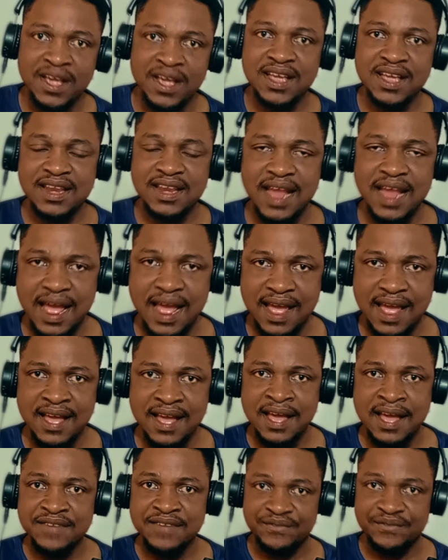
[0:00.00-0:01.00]
in
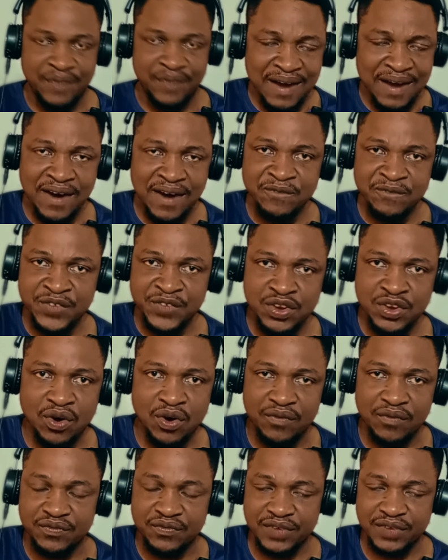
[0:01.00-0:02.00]
a viral
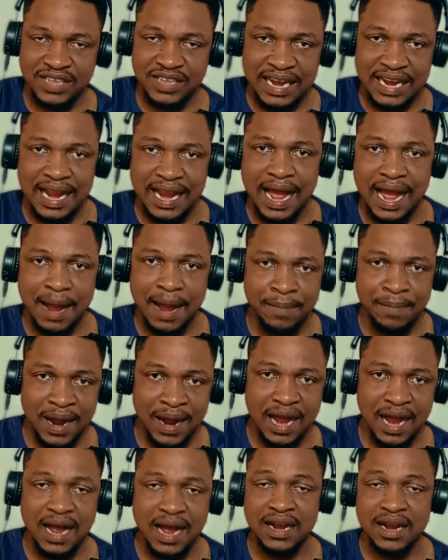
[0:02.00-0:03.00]
video of Nana
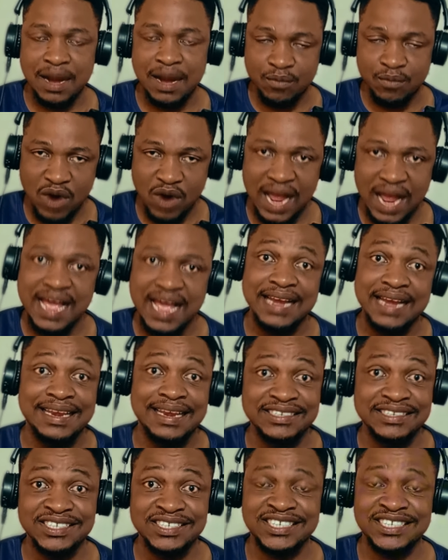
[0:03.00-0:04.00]
Aba Anamoah and
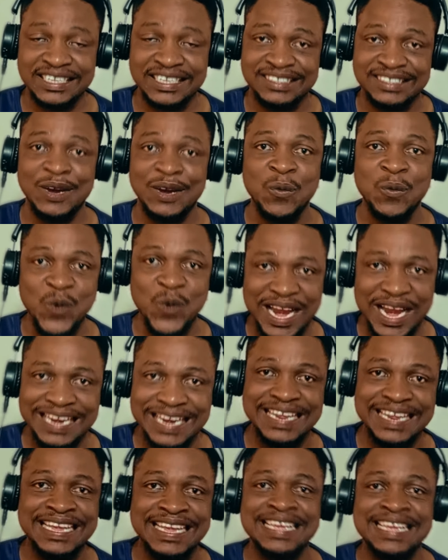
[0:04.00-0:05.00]
then Shatta
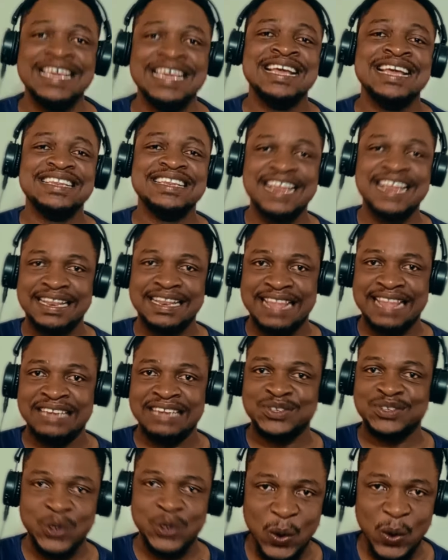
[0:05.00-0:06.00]
Wale, the
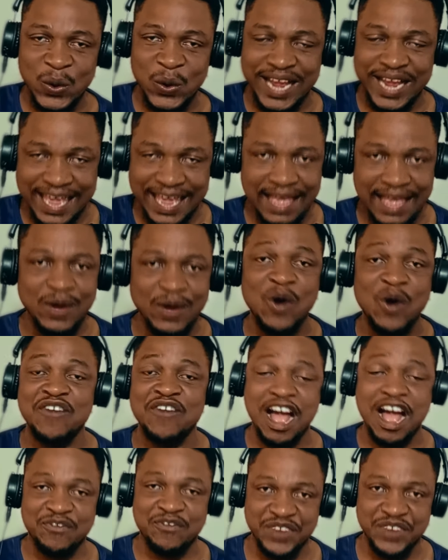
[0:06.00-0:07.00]
dancehall king
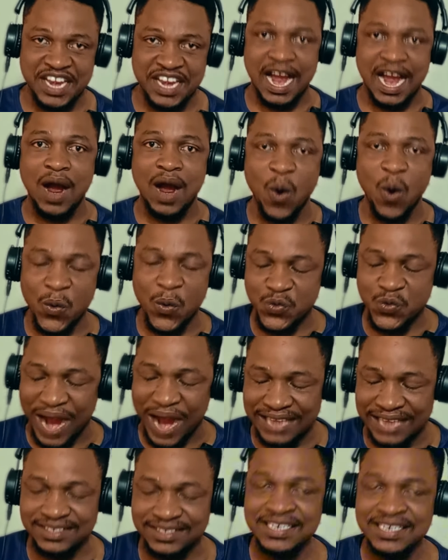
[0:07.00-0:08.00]
of Africa,
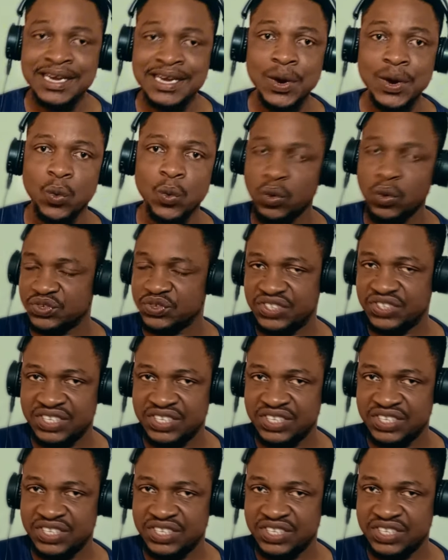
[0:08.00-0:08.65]
alright, was